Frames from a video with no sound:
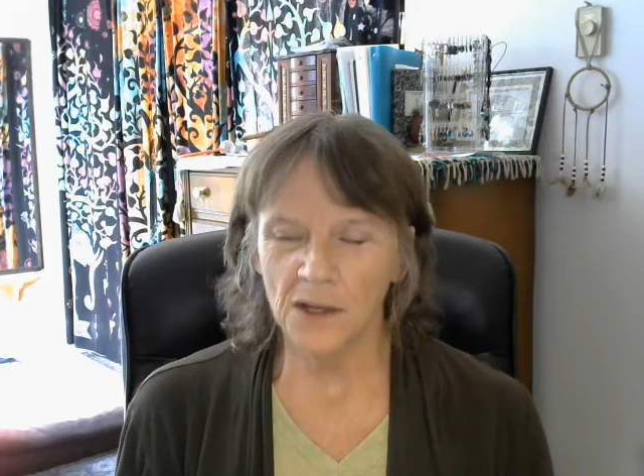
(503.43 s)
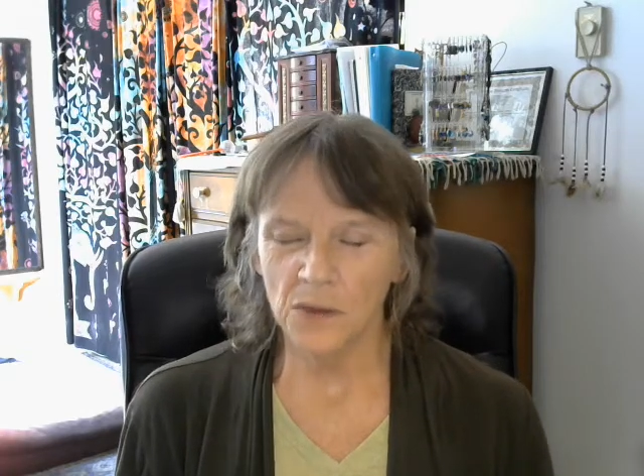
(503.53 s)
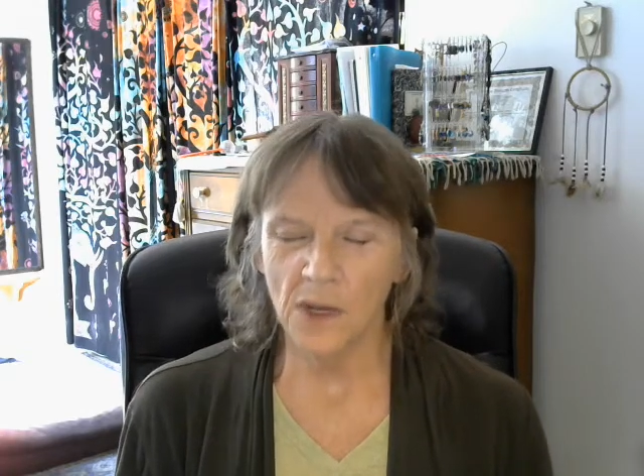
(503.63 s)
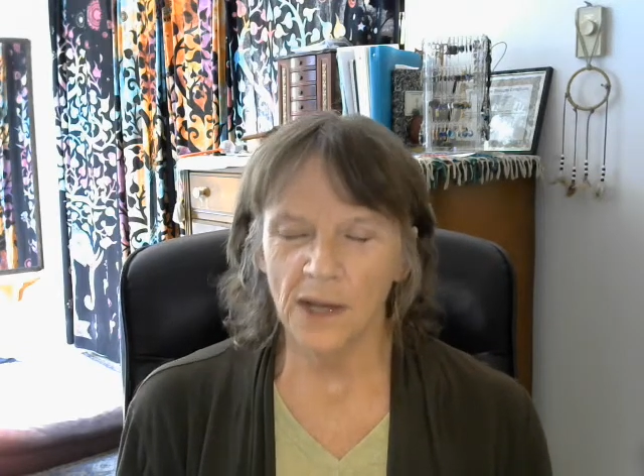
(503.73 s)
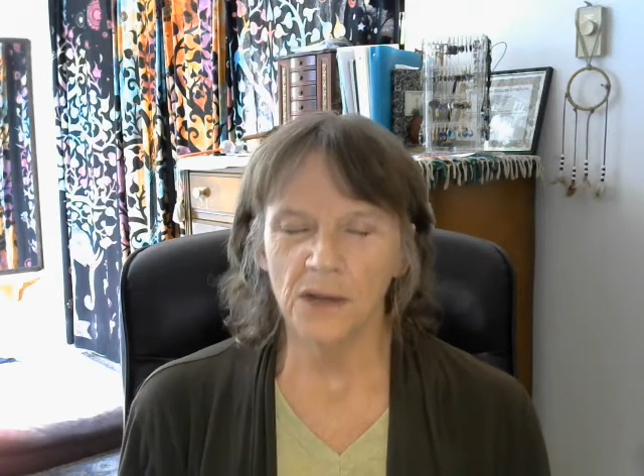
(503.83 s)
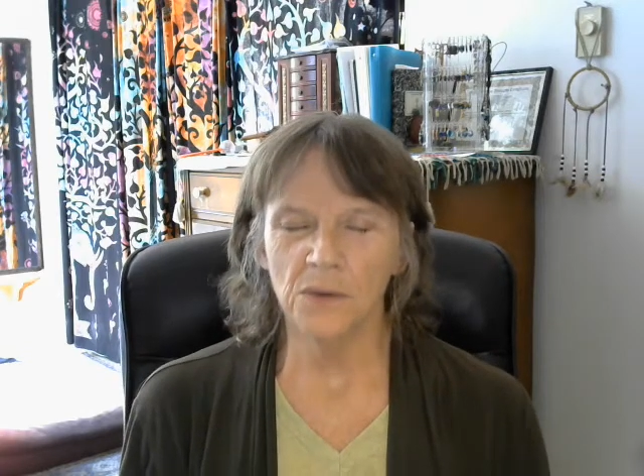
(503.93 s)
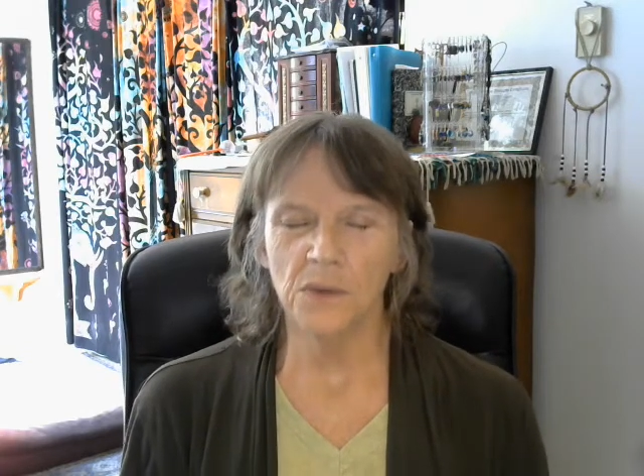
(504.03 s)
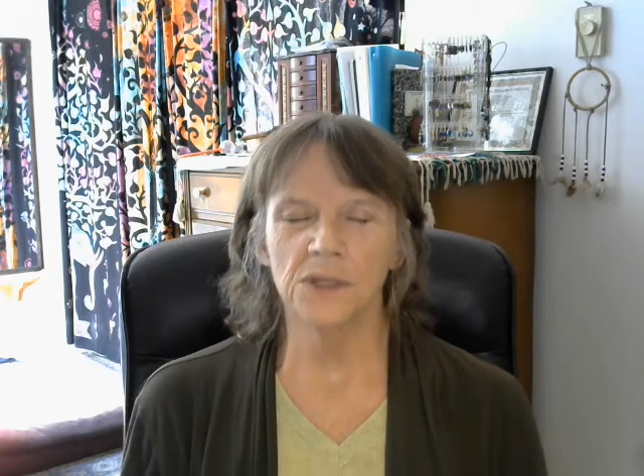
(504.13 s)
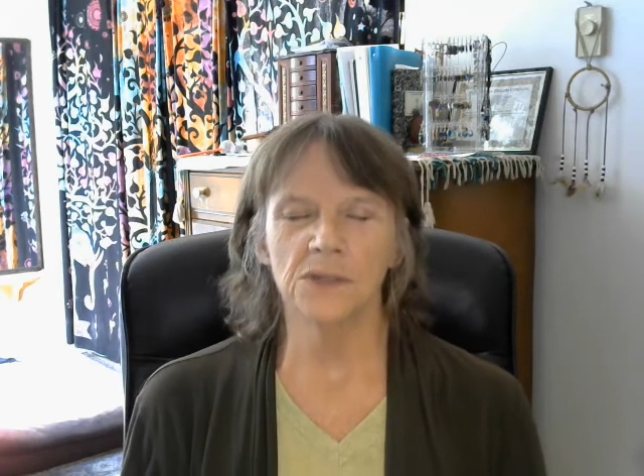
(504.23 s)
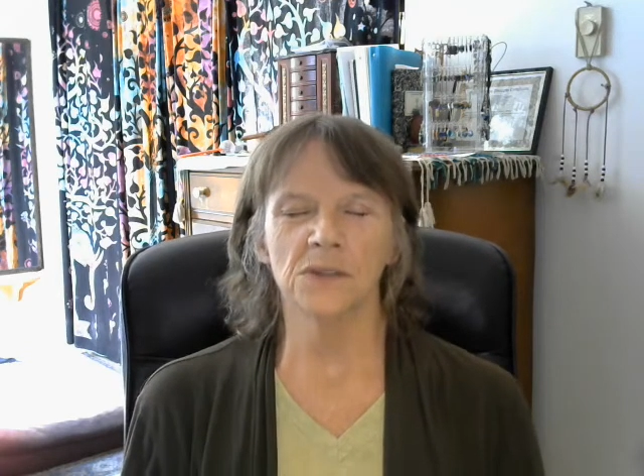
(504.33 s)
do we
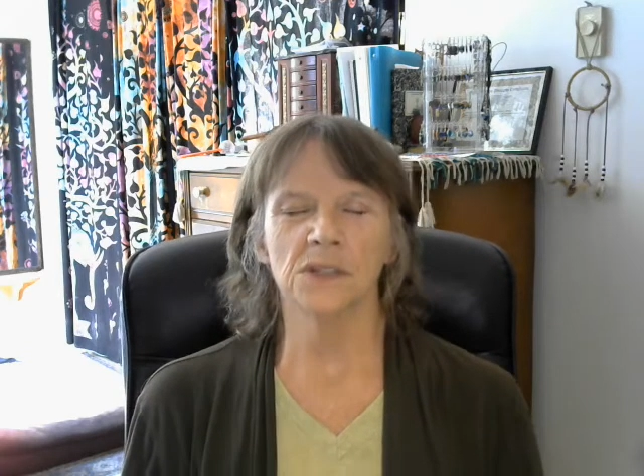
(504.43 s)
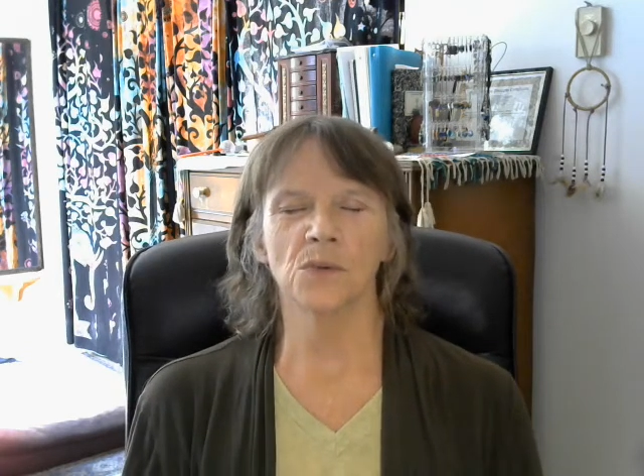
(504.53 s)
do this?